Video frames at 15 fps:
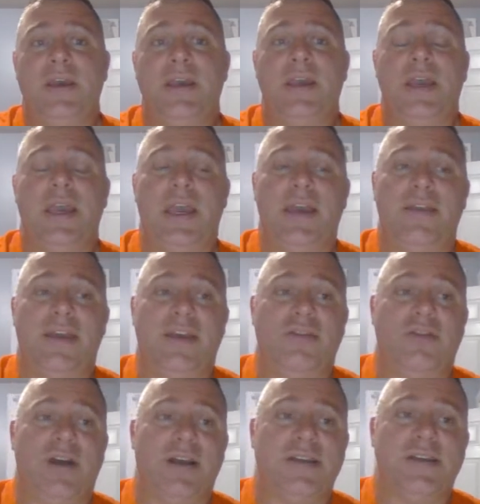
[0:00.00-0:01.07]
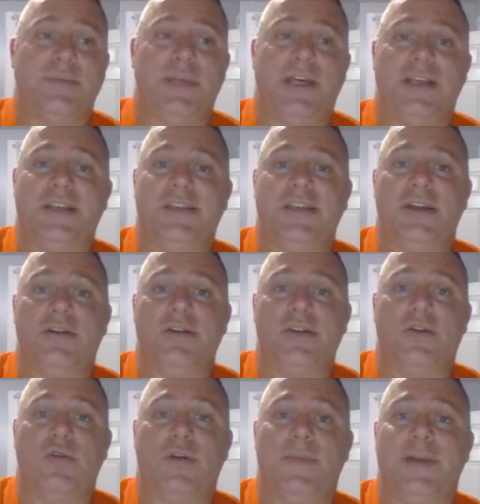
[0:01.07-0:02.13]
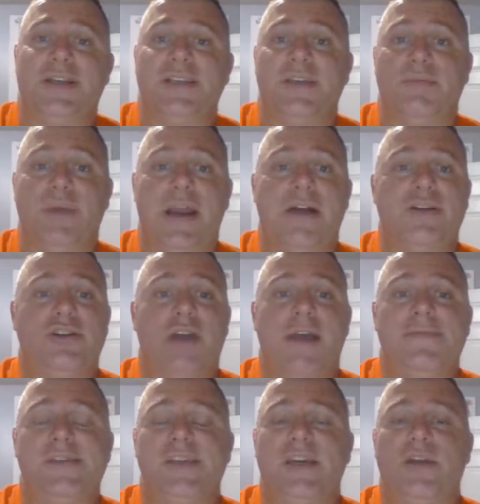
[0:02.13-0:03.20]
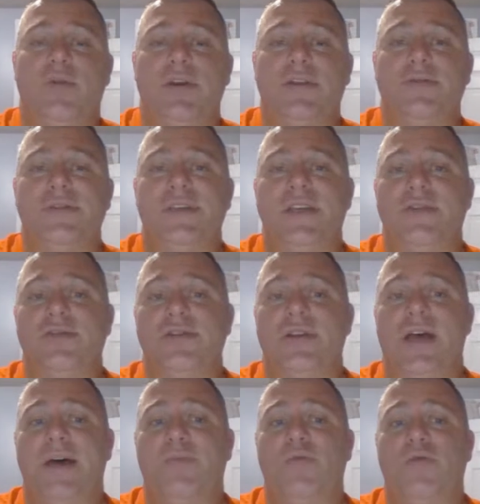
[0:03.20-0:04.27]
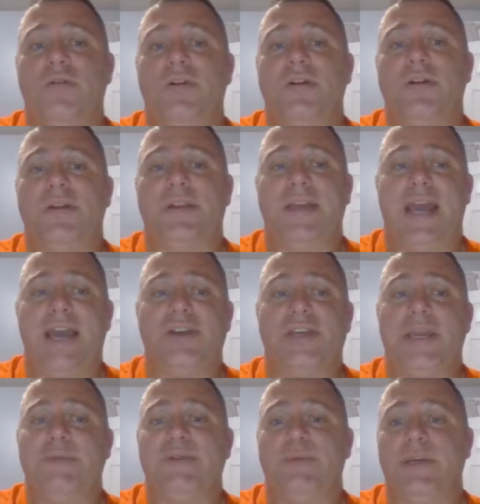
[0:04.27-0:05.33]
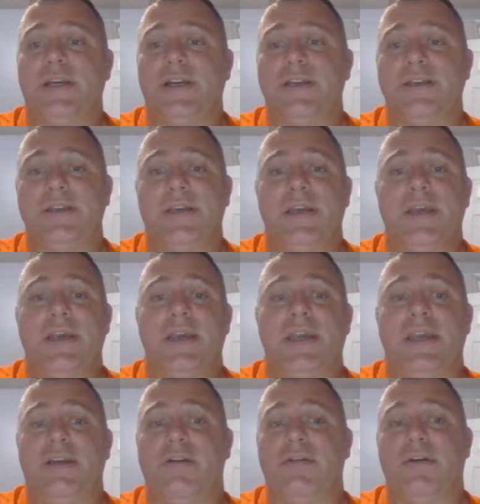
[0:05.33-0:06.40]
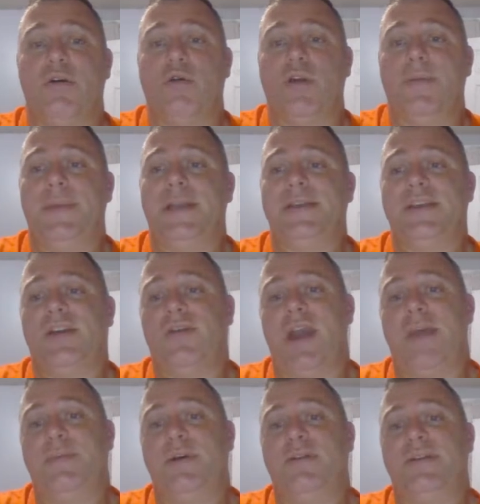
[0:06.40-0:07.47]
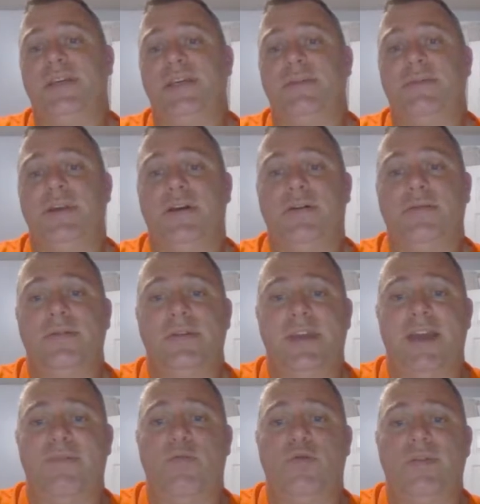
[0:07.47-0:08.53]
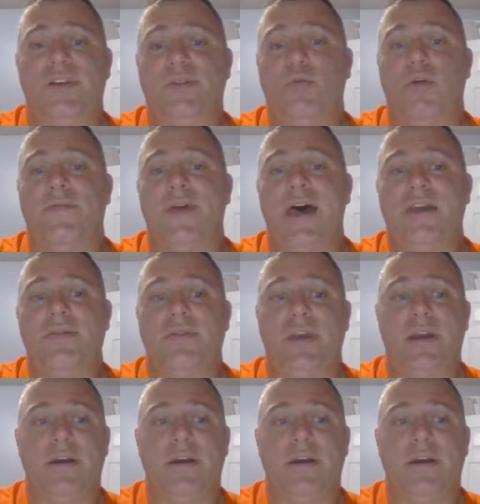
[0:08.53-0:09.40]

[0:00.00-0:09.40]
and then you got somebody like the Steelers going up against the Browns. You're obviously going to want those Steelers a lot more in cash games because they're going up against a crappier team. They have more. There's more value there,